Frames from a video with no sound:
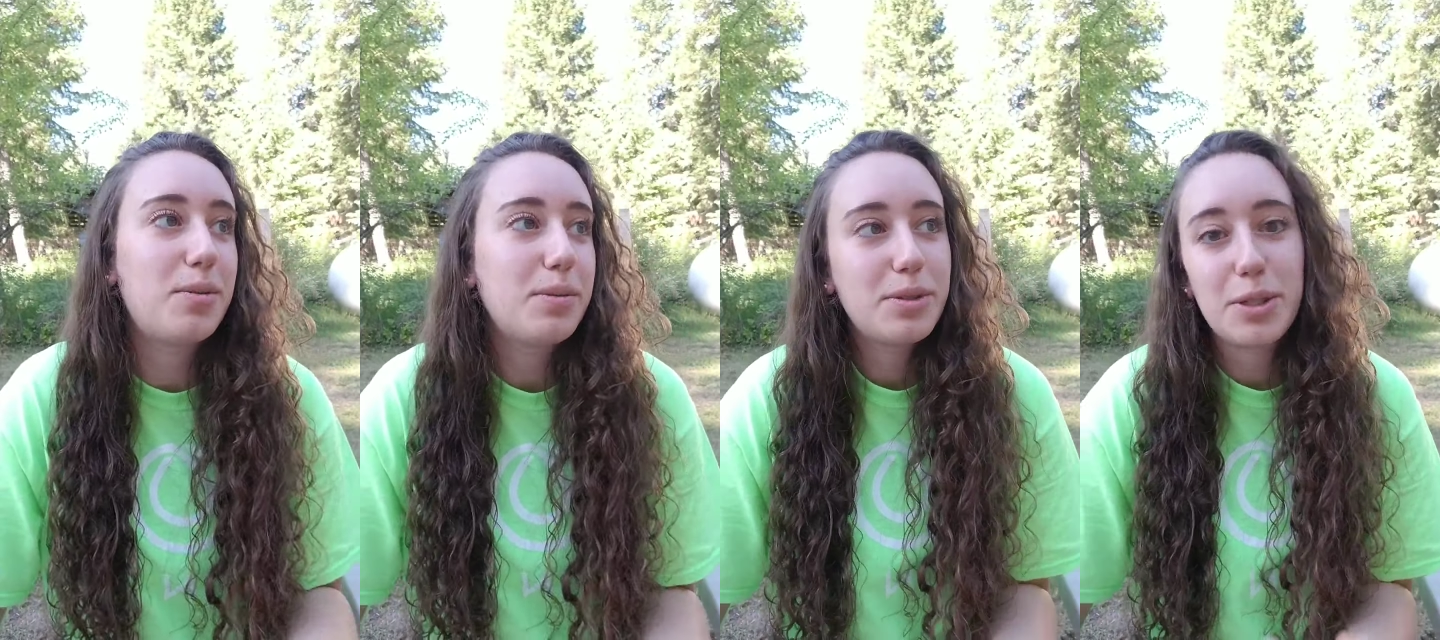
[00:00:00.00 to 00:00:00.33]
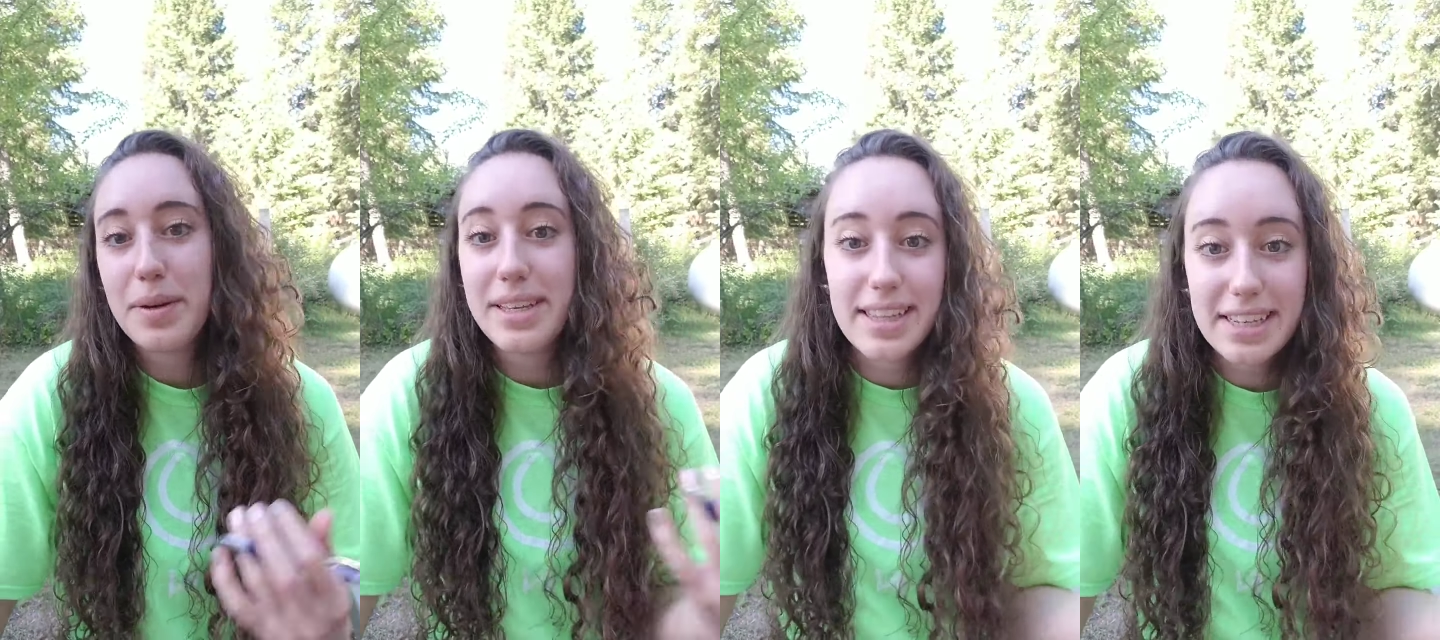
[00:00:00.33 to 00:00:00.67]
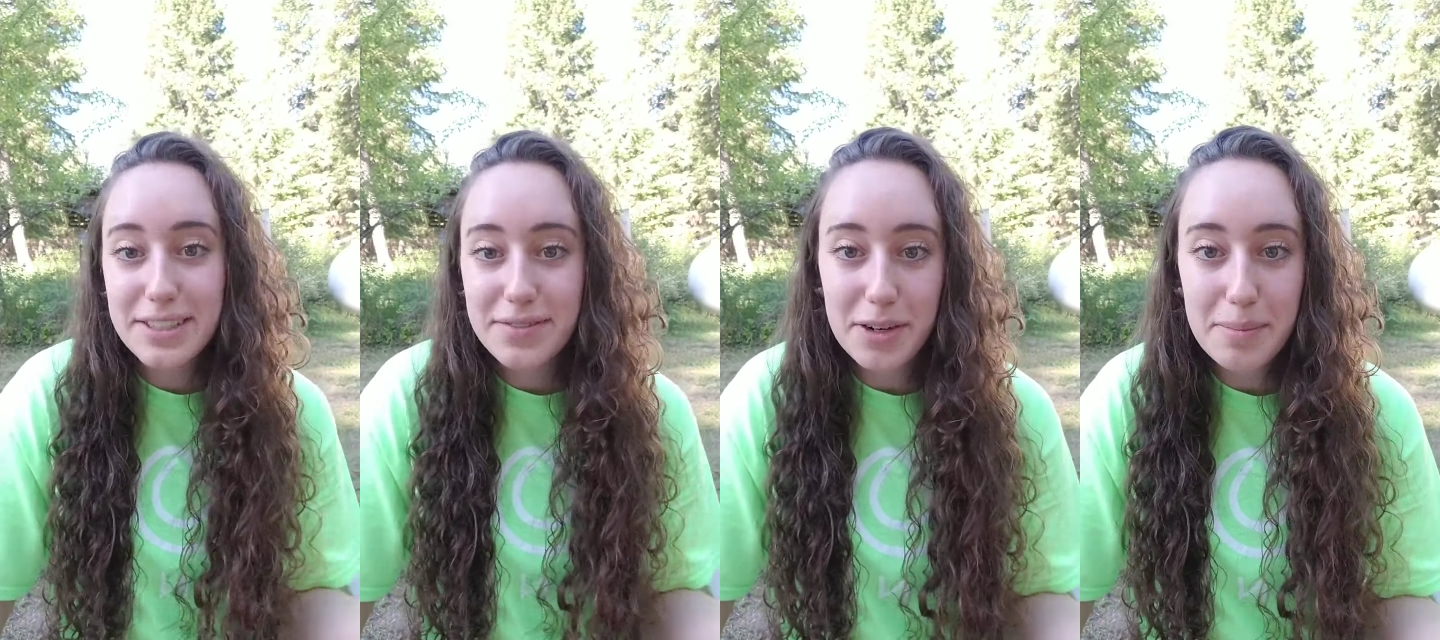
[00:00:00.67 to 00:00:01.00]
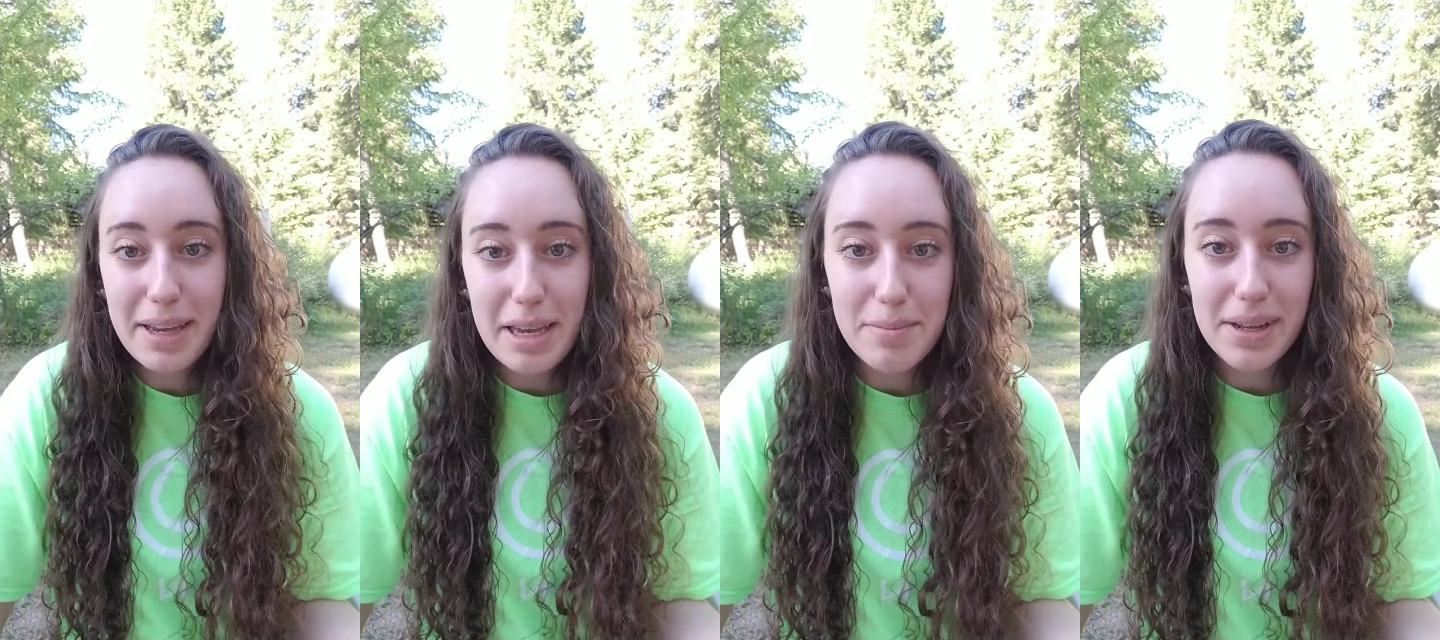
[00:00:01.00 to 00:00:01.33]
doing this for
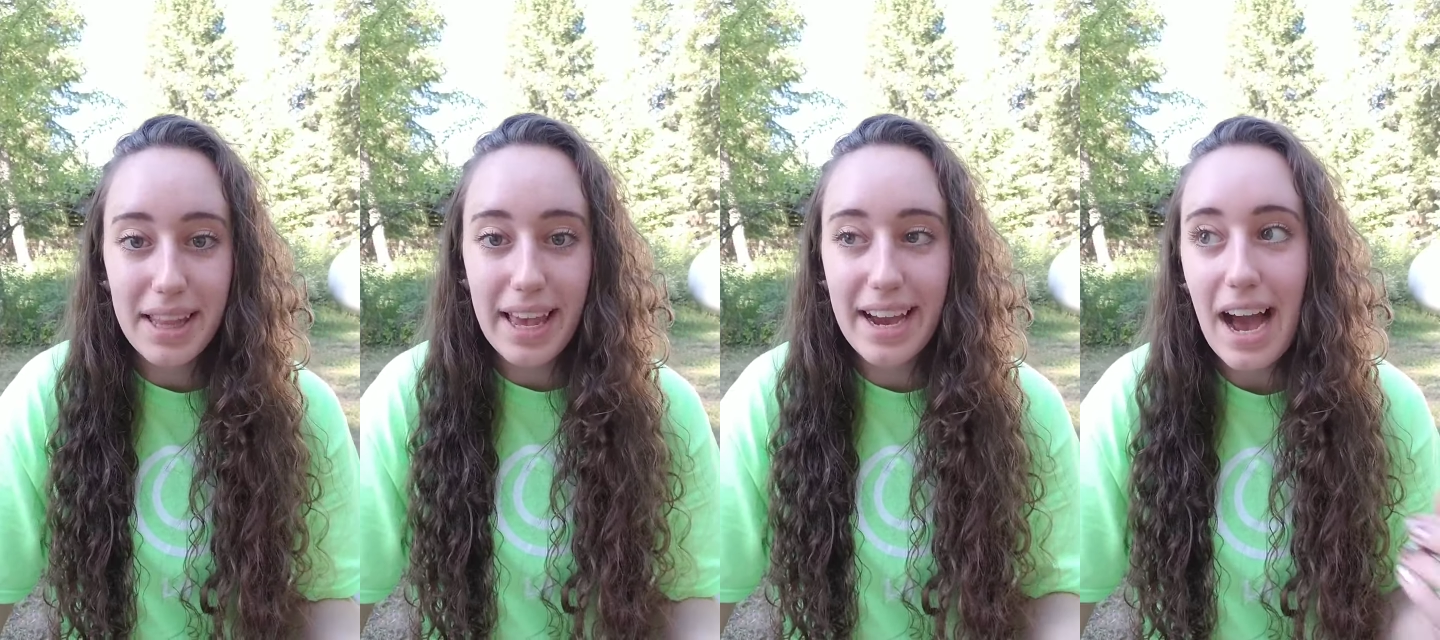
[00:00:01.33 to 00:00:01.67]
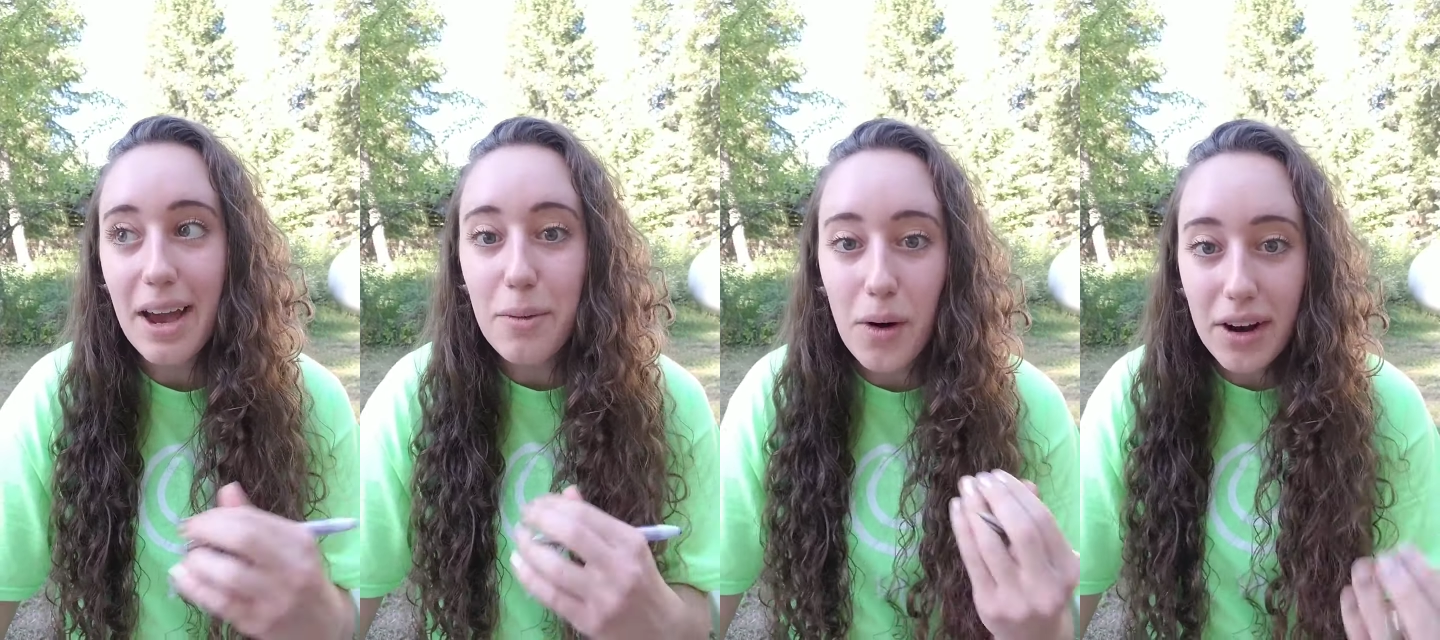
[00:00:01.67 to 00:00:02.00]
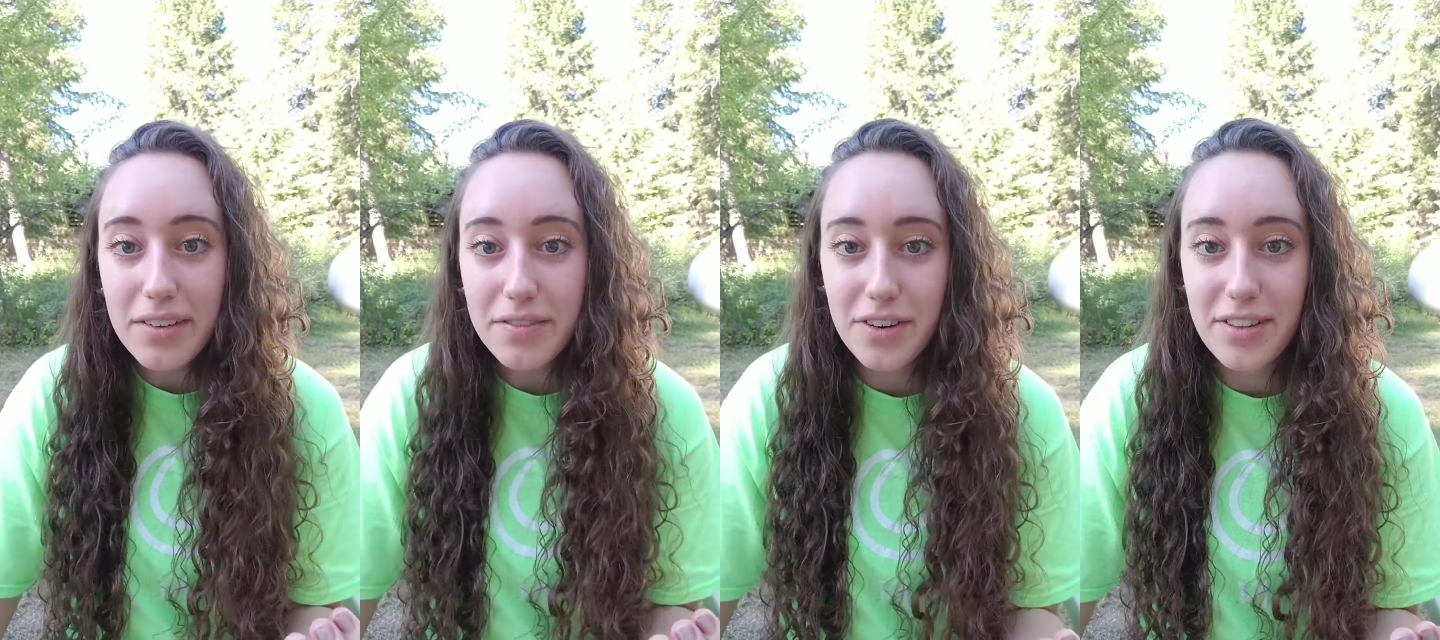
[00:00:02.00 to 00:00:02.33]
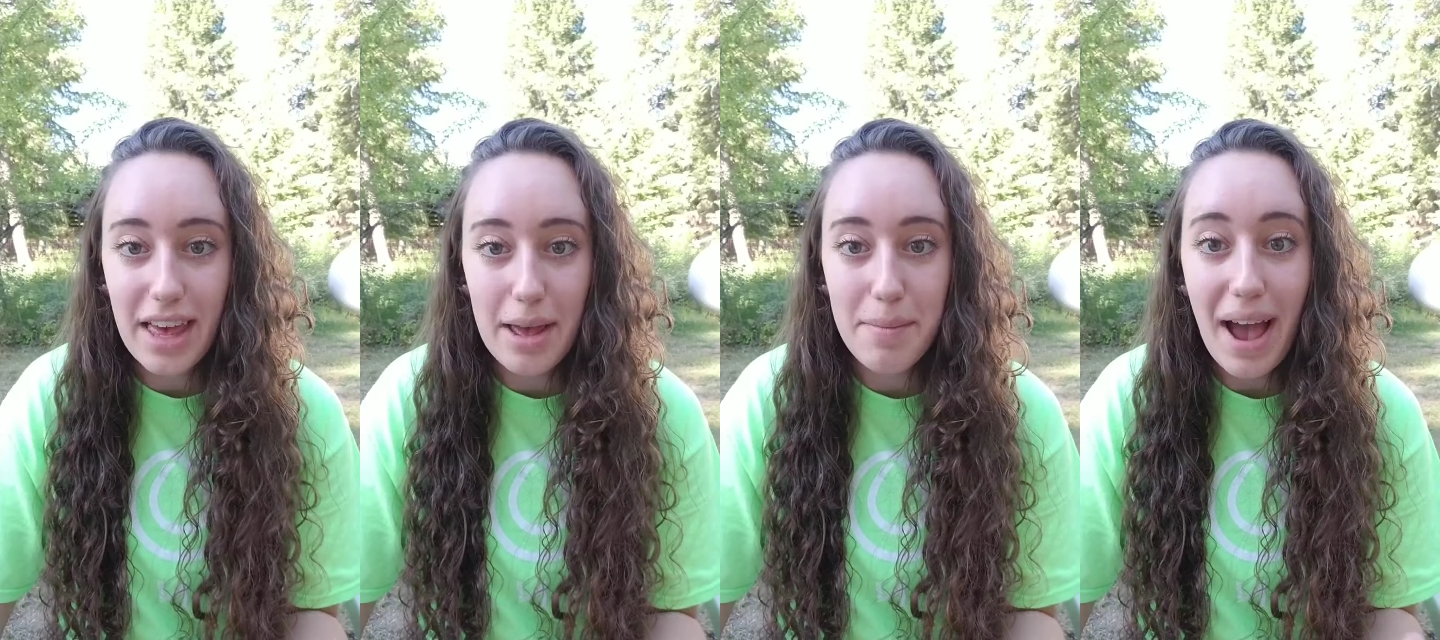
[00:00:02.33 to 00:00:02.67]
me, but I want it for them.